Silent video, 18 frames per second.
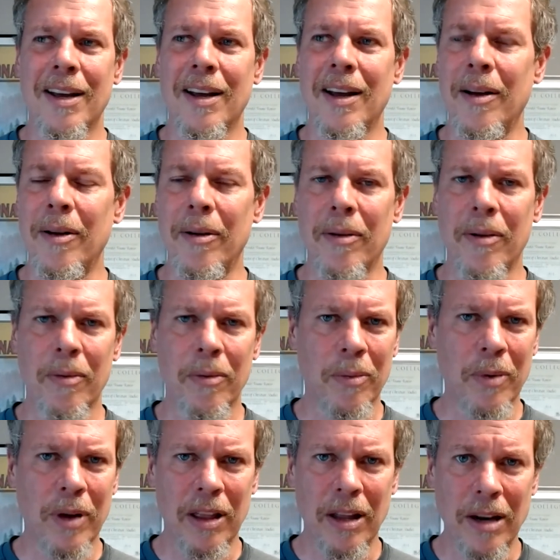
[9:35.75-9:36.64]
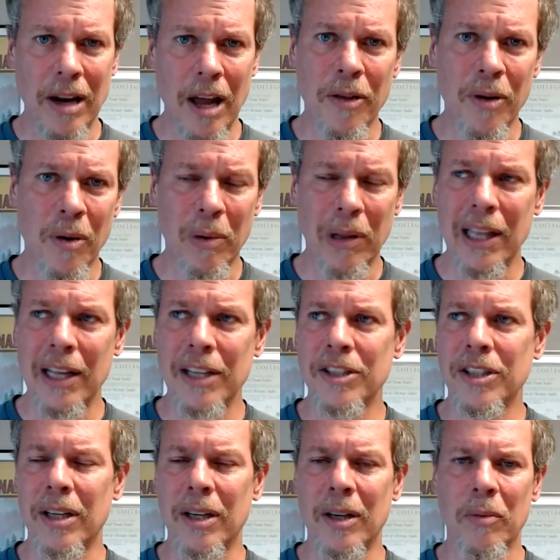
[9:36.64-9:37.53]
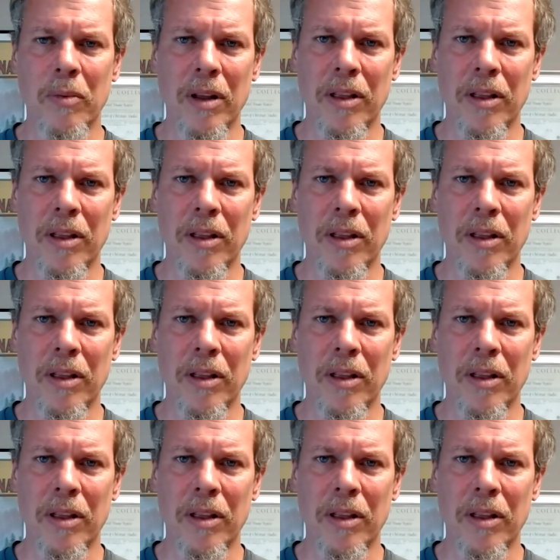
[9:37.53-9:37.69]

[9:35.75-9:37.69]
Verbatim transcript: uh, with another religion,